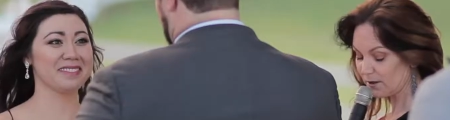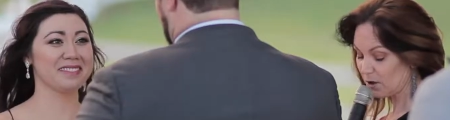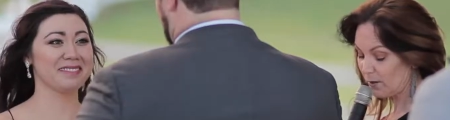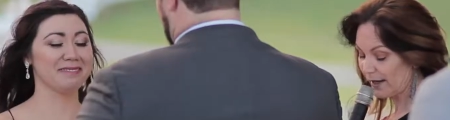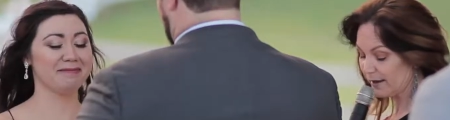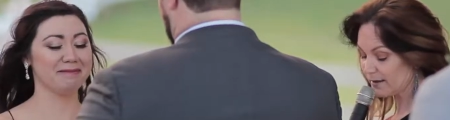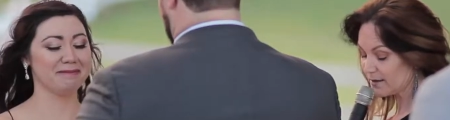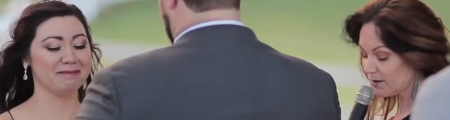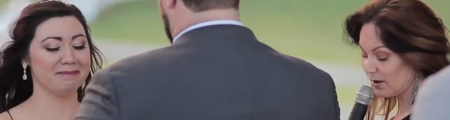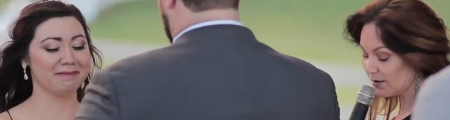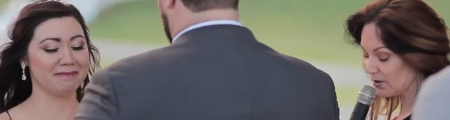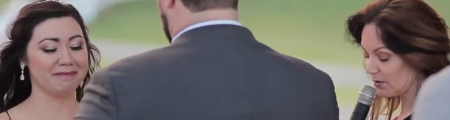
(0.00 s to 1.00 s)
Speaker 1: The quaich is
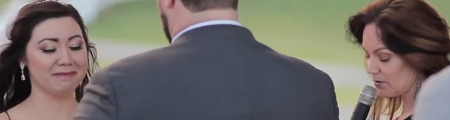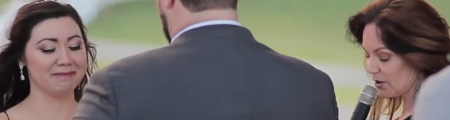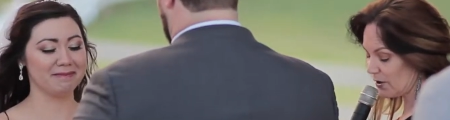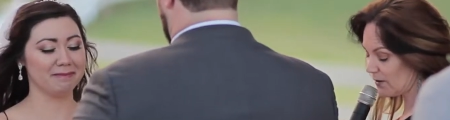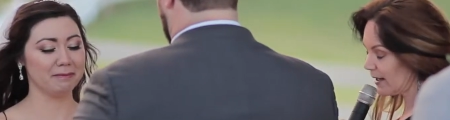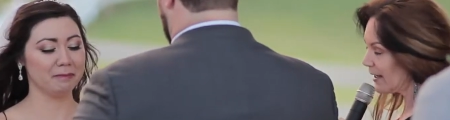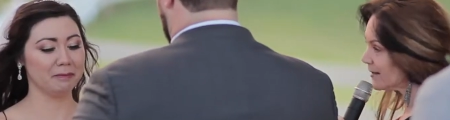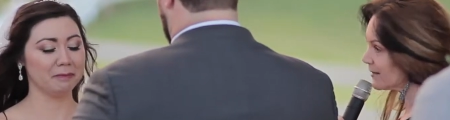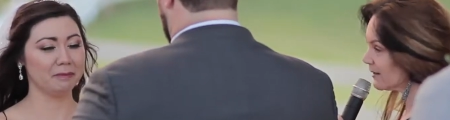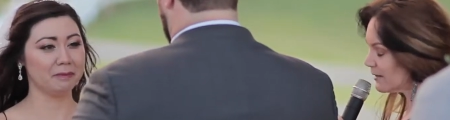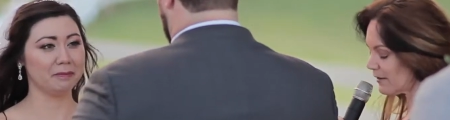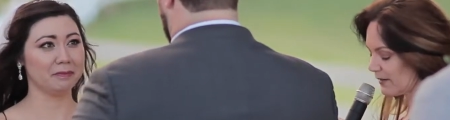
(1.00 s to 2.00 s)
also known as
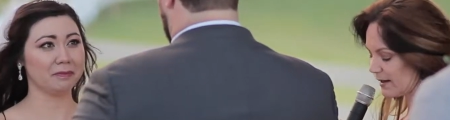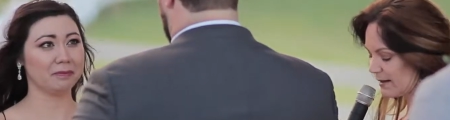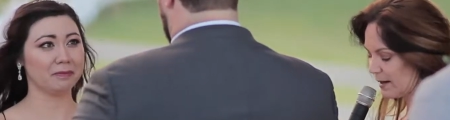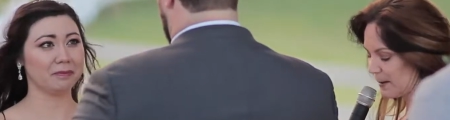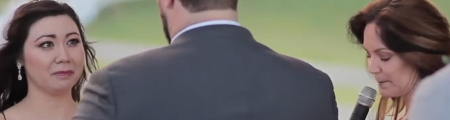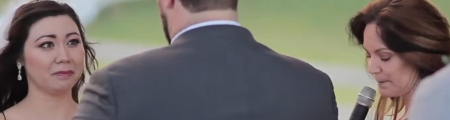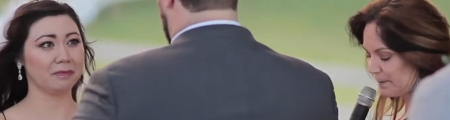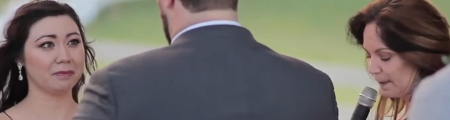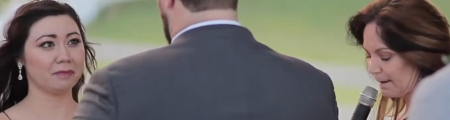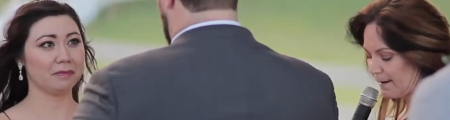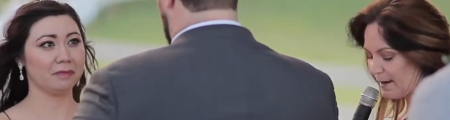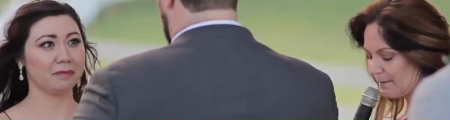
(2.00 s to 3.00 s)
the loving cup.
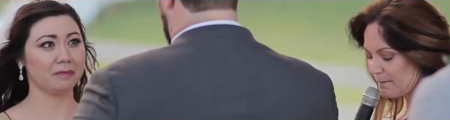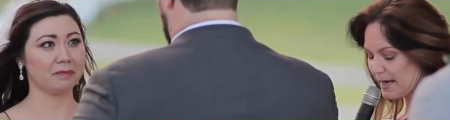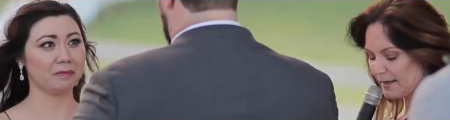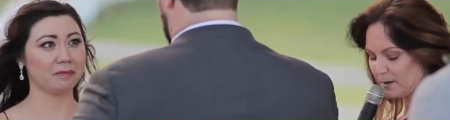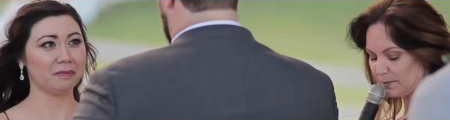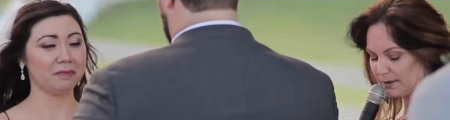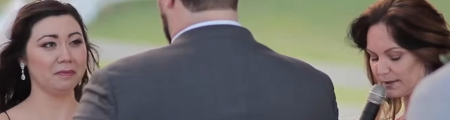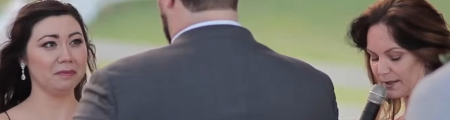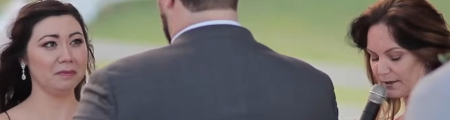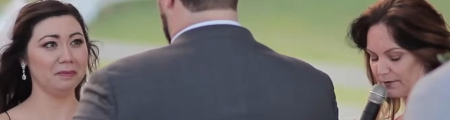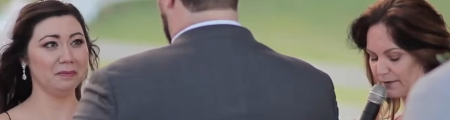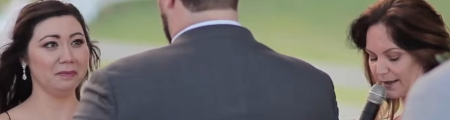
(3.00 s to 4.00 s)
Many
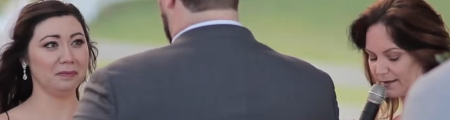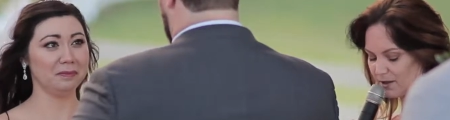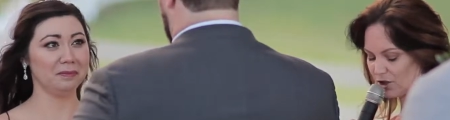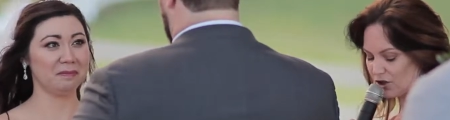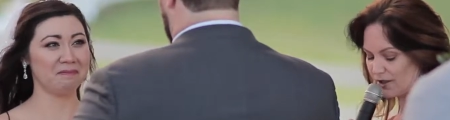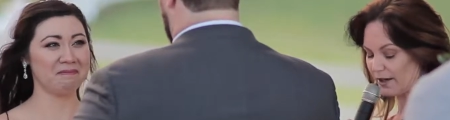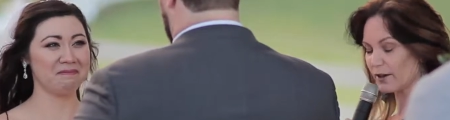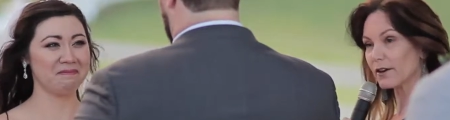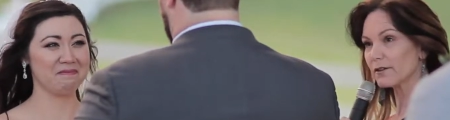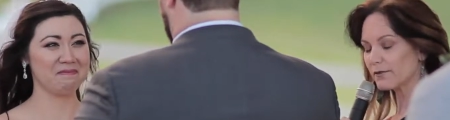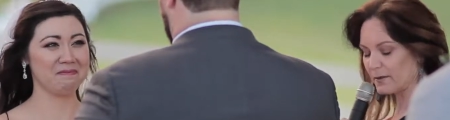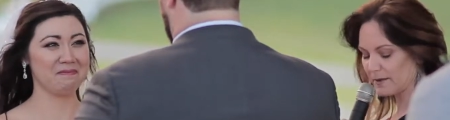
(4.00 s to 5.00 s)
believe that to
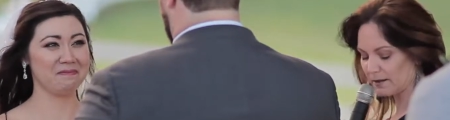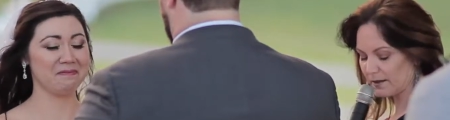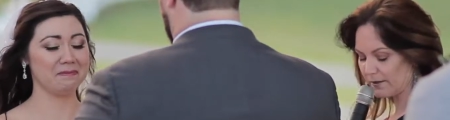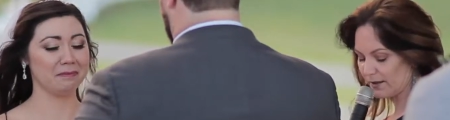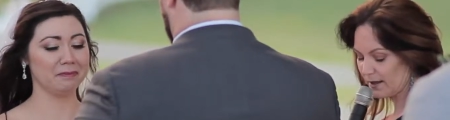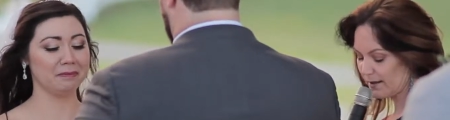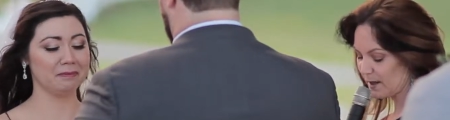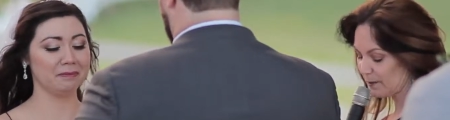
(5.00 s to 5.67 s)
share from the loving